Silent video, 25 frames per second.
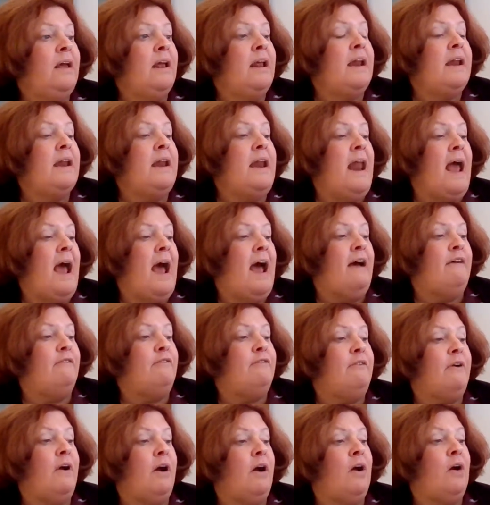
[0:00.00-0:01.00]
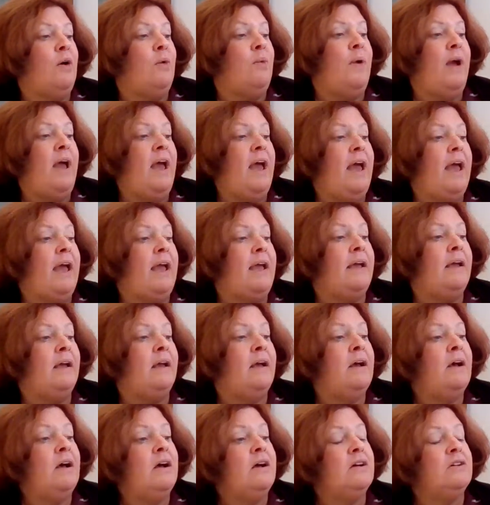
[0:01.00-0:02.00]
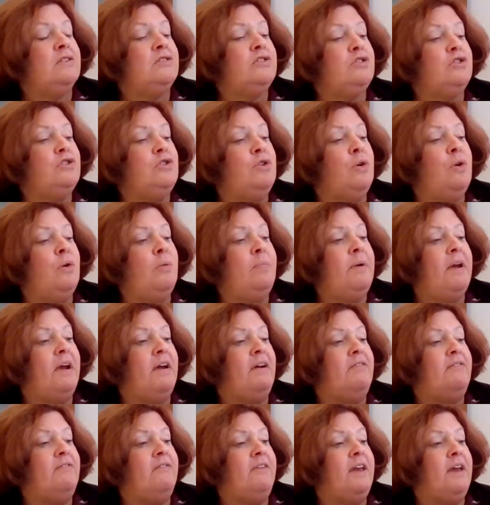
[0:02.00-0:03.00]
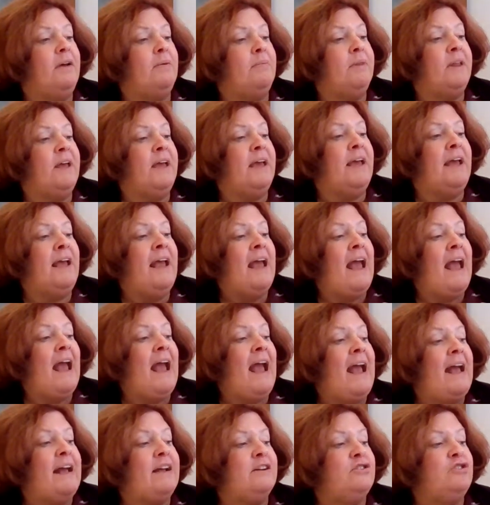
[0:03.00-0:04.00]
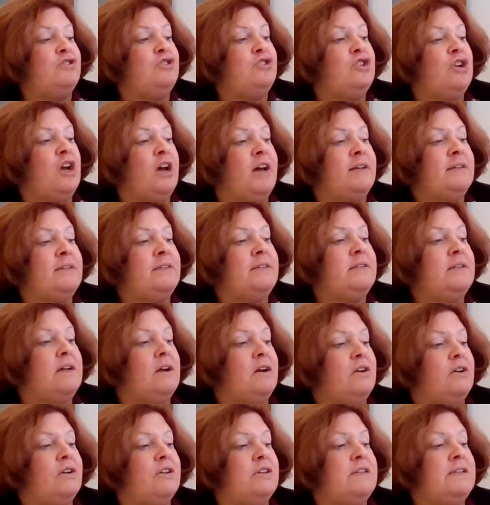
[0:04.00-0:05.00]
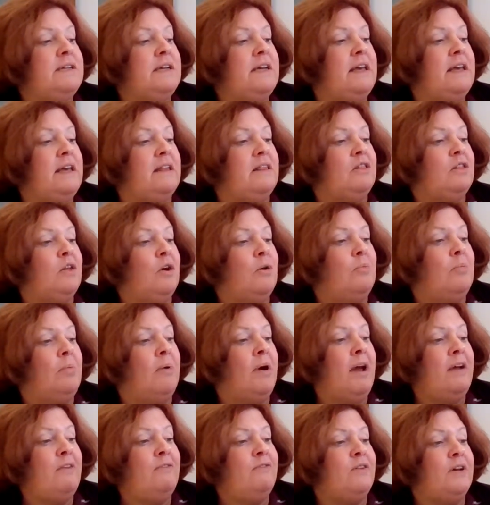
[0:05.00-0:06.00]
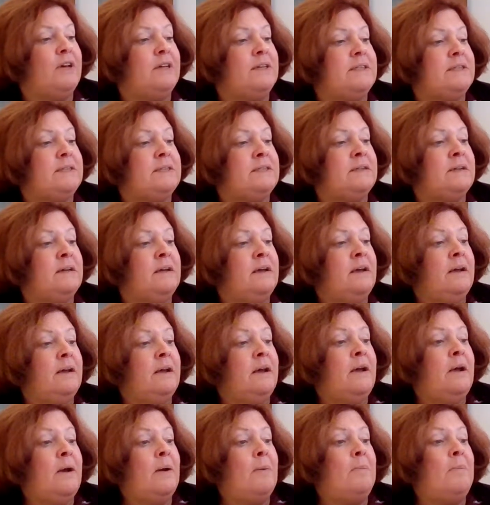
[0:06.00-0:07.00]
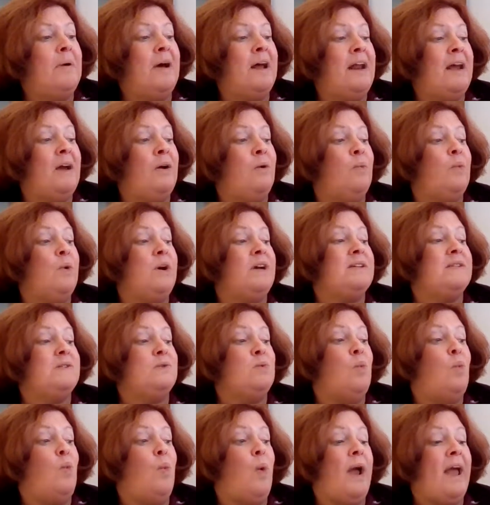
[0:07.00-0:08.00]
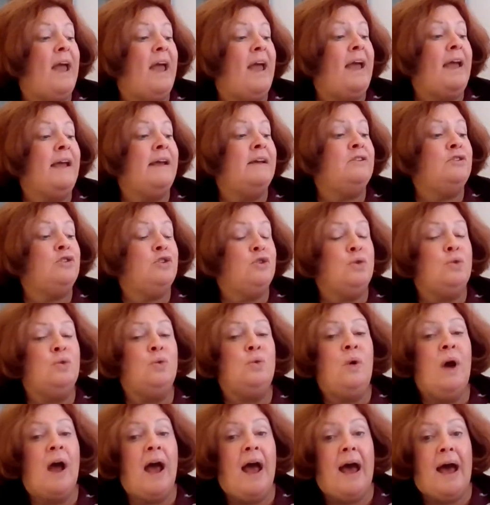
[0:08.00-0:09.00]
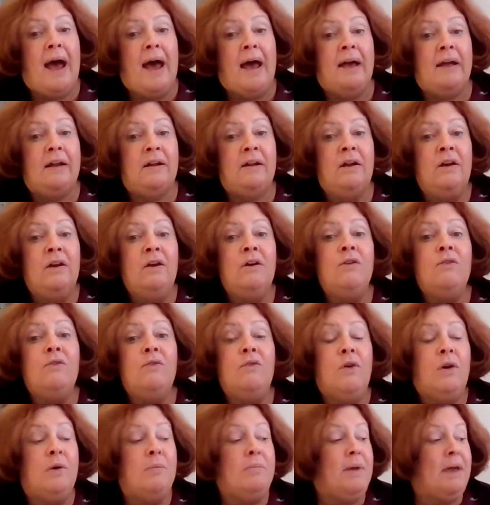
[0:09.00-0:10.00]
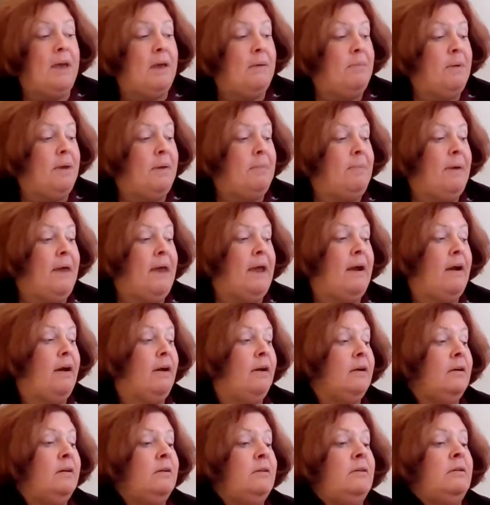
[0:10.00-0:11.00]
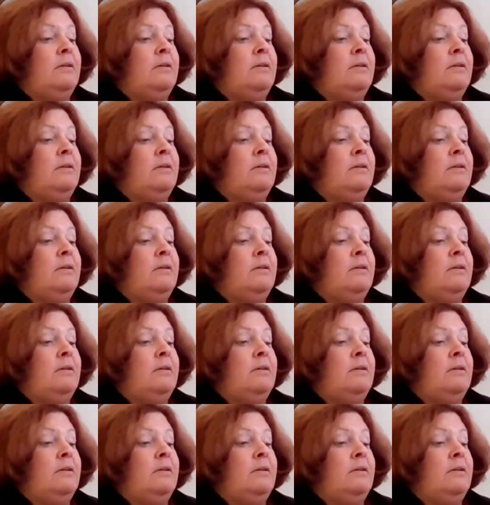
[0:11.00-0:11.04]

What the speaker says: Not far away, a snow bear family had just started to eat their breakfast, but it was way too hot for Baby Bear.